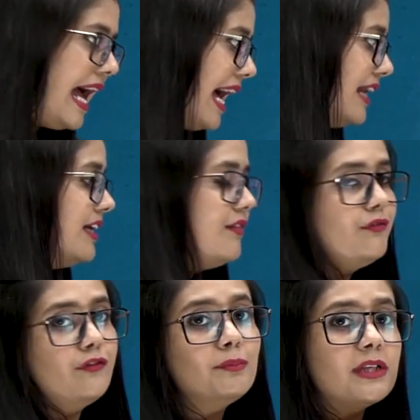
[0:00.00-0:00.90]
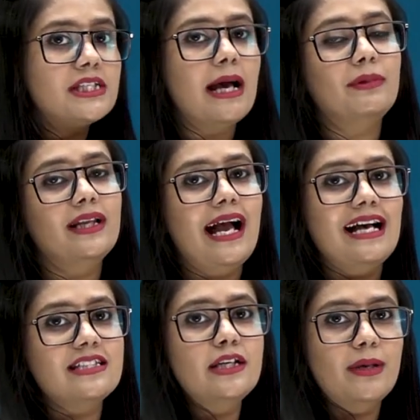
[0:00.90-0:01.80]
And from the chapter
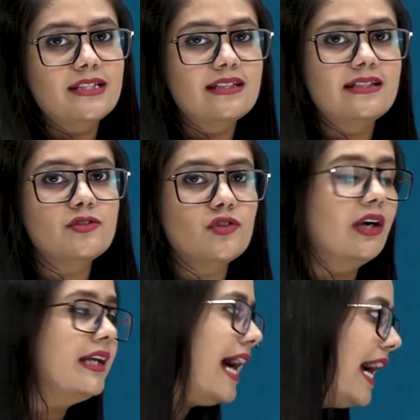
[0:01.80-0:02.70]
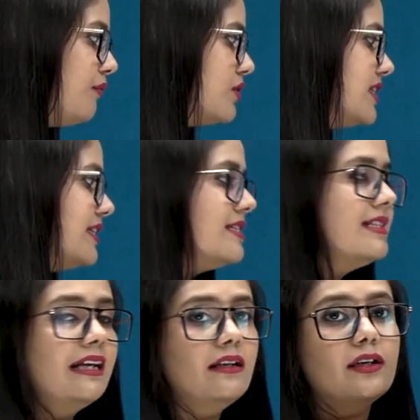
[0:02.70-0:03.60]
acid, bases and salt, I would suggest
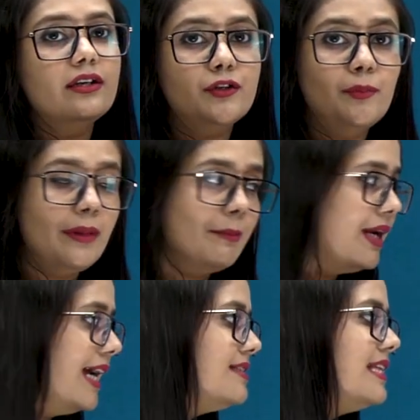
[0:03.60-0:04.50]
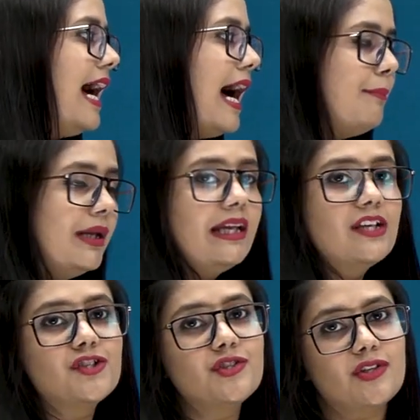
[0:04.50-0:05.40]
that to memorize the
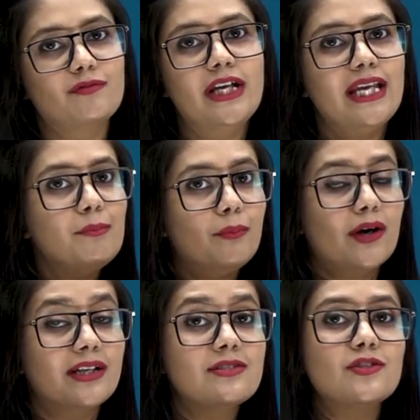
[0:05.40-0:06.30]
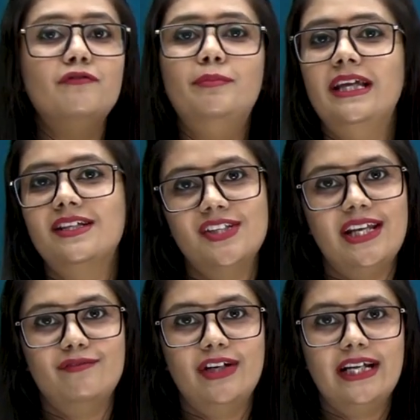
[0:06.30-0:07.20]
applications of the importance of pH in
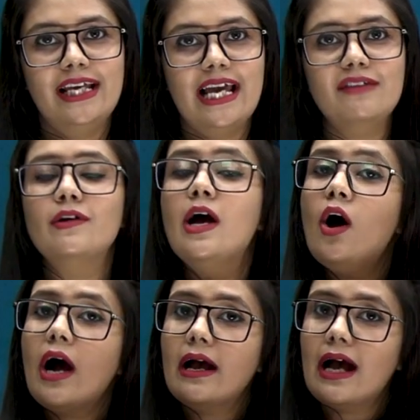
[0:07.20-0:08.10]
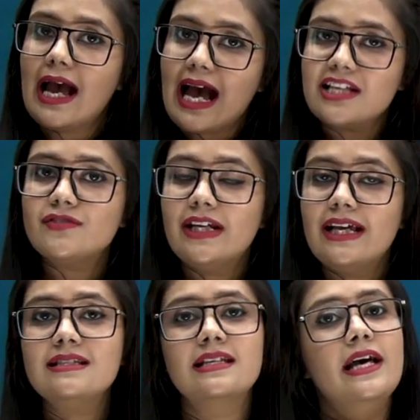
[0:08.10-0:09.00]
everyday life, as well
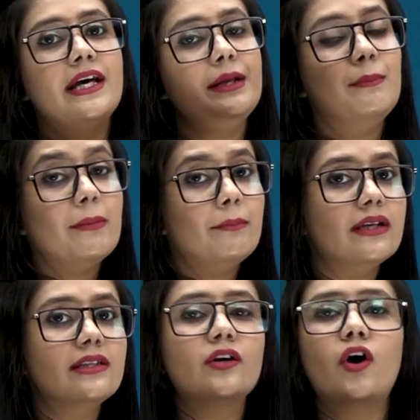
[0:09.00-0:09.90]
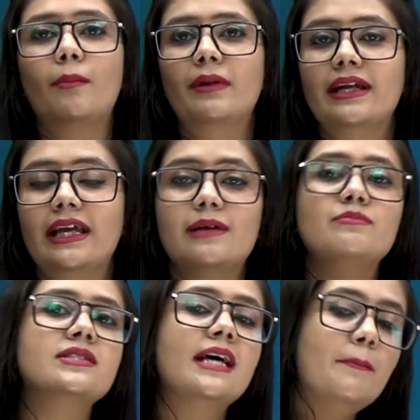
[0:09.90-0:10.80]
as remember the common
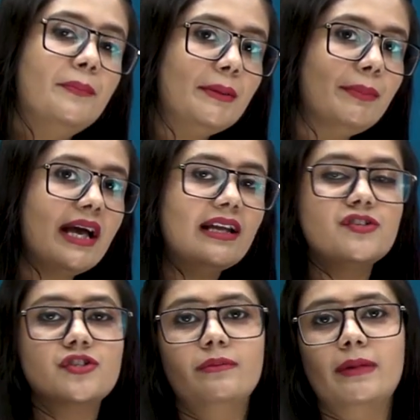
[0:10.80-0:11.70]
names, preparation